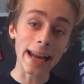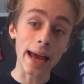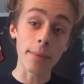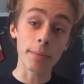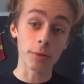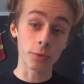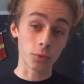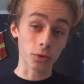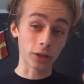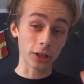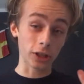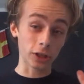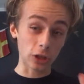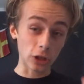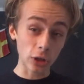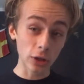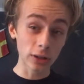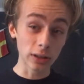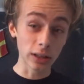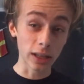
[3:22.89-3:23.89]
I've been really
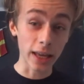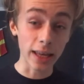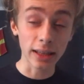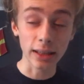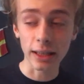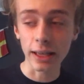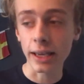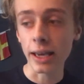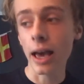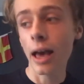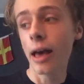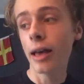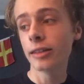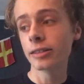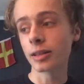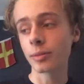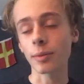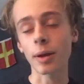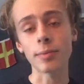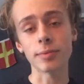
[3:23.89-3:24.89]
good lately.
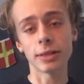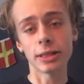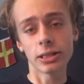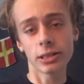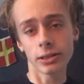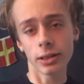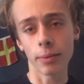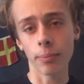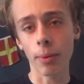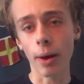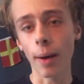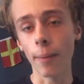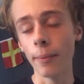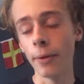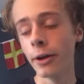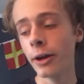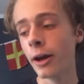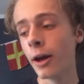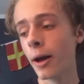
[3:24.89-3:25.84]
Sometimes I slip up.